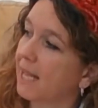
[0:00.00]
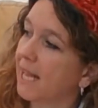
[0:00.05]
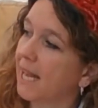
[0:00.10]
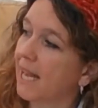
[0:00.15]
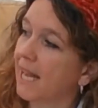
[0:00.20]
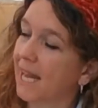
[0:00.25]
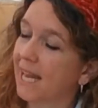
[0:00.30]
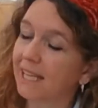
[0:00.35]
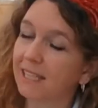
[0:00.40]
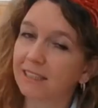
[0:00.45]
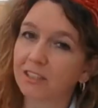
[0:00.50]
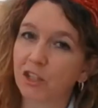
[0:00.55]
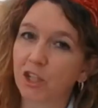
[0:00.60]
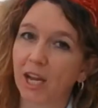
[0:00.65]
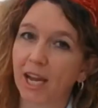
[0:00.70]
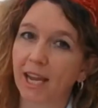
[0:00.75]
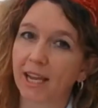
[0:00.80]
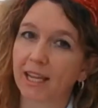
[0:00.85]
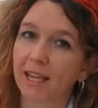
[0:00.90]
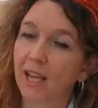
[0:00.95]
Little
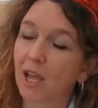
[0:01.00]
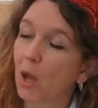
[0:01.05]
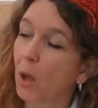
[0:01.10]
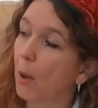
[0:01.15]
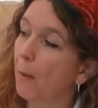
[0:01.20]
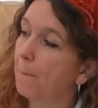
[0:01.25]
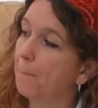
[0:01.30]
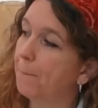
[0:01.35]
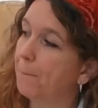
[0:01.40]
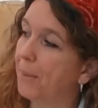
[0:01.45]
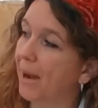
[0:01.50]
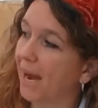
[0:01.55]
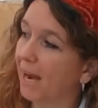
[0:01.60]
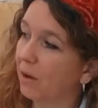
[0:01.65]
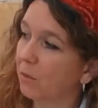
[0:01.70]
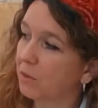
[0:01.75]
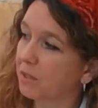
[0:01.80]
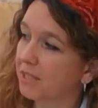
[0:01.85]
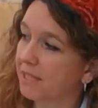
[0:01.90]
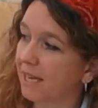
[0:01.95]
Chick
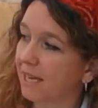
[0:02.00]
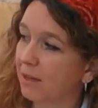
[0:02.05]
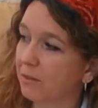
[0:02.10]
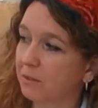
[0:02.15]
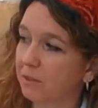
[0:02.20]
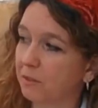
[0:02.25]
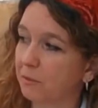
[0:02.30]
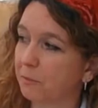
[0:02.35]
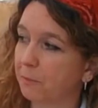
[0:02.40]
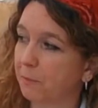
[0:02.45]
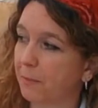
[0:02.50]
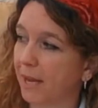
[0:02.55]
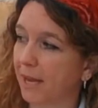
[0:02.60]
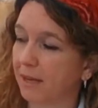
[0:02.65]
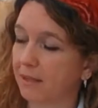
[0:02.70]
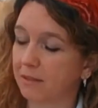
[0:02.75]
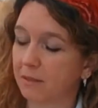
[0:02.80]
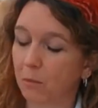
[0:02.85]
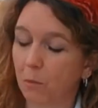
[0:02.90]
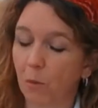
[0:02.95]
bounced out of bed
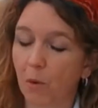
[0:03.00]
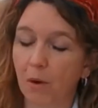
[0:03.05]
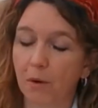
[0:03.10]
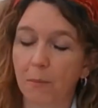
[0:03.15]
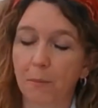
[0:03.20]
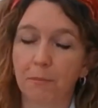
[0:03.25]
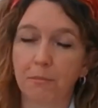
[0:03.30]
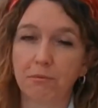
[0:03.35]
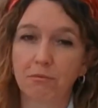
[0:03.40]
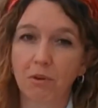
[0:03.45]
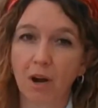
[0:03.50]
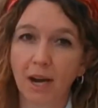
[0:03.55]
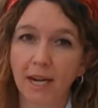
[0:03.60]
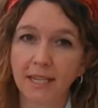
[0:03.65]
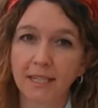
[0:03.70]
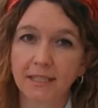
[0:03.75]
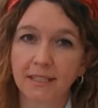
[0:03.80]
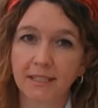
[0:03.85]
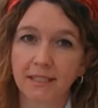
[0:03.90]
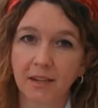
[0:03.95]
one
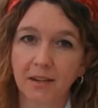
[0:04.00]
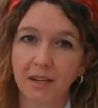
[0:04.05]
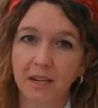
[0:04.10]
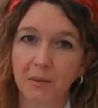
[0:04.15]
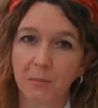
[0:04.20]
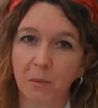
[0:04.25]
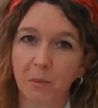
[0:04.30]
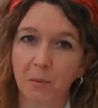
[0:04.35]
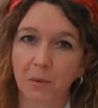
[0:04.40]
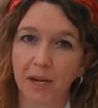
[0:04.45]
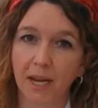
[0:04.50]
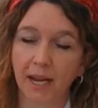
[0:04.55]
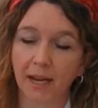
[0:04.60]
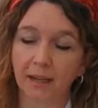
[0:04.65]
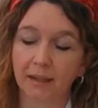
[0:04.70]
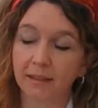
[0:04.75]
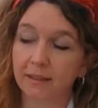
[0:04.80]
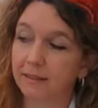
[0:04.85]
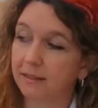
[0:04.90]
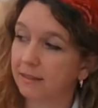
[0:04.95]
bright sunny morning.
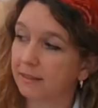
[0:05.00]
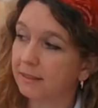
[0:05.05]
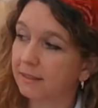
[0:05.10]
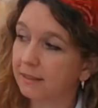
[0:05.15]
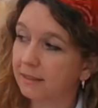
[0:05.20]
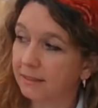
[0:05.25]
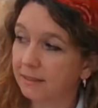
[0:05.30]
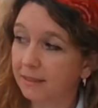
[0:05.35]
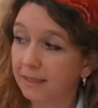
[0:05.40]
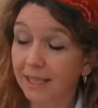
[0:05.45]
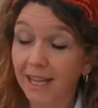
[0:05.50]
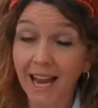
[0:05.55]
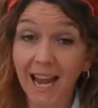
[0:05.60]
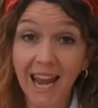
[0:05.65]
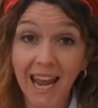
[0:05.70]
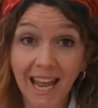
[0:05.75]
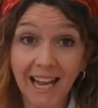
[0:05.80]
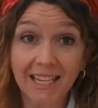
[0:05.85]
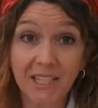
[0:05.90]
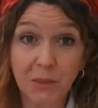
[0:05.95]

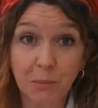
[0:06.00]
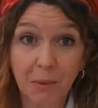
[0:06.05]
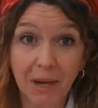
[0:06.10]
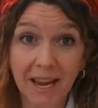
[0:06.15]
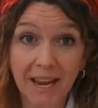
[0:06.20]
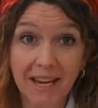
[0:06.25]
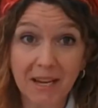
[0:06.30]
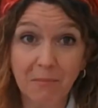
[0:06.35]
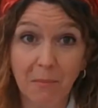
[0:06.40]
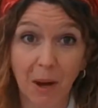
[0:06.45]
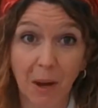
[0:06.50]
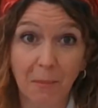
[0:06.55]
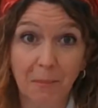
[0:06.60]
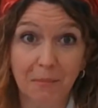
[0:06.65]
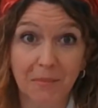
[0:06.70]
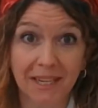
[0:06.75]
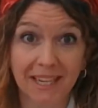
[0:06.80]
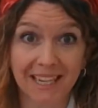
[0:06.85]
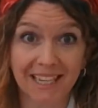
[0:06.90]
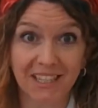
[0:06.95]
"Let's play,
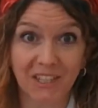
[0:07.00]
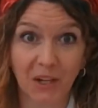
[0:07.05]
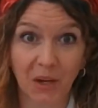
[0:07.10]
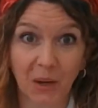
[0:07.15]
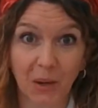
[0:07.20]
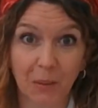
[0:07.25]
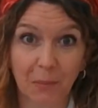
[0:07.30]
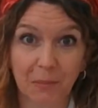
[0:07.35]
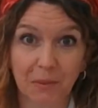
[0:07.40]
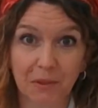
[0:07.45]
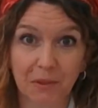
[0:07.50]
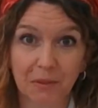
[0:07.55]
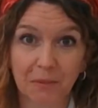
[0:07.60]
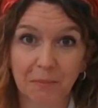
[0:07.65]
Mum," he chirped.